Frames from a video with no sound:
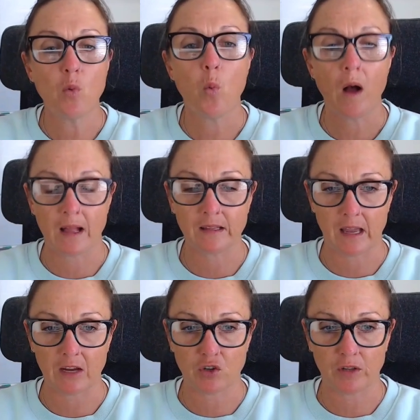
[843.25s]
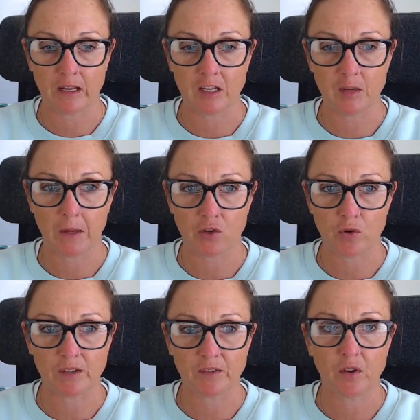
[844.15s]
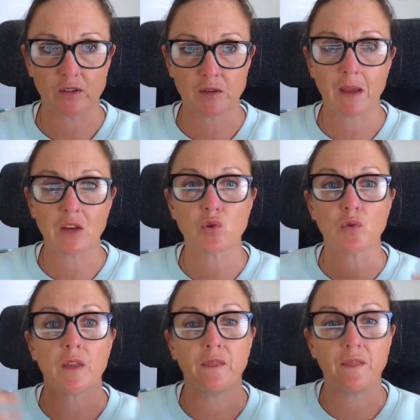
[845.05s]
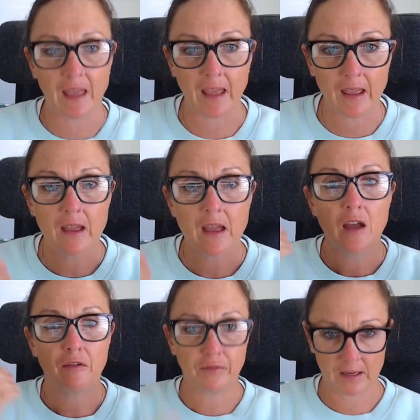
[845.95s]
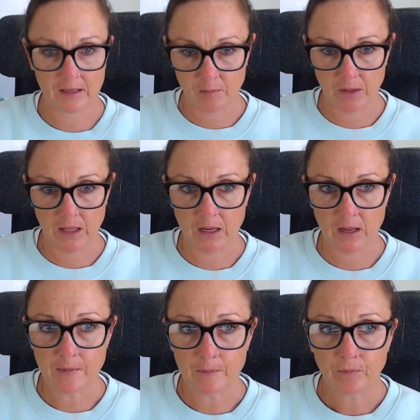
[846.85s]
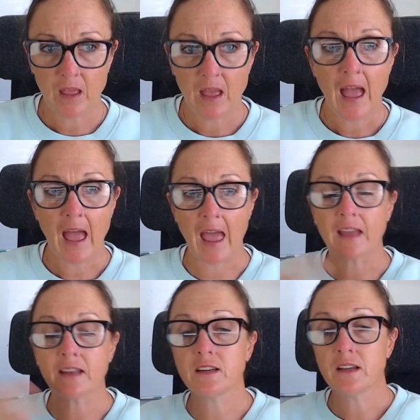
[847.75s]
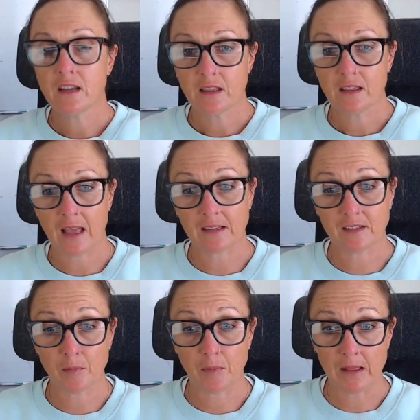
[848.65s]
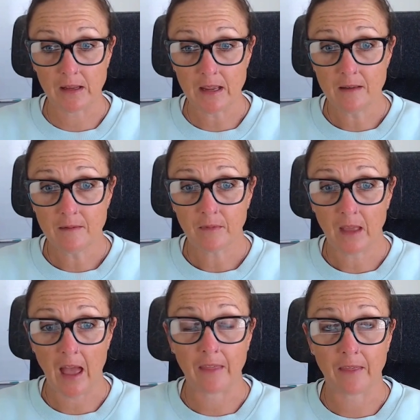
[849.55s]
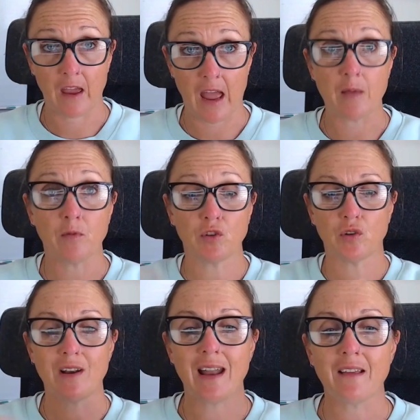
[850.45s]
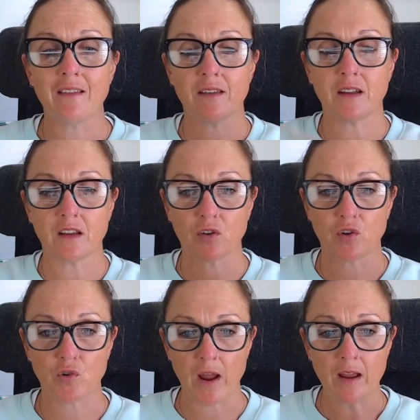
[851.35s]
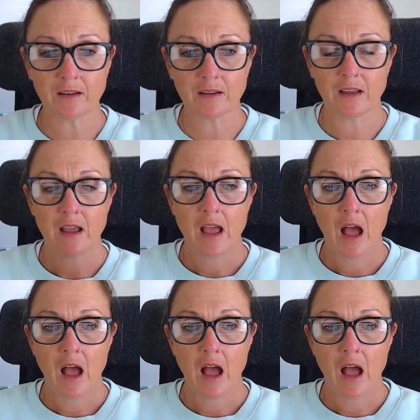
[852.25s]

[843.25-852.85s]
big ones actually need to be addressed first to make sure that their flexibility and their stability, they're able to lengthen and contract,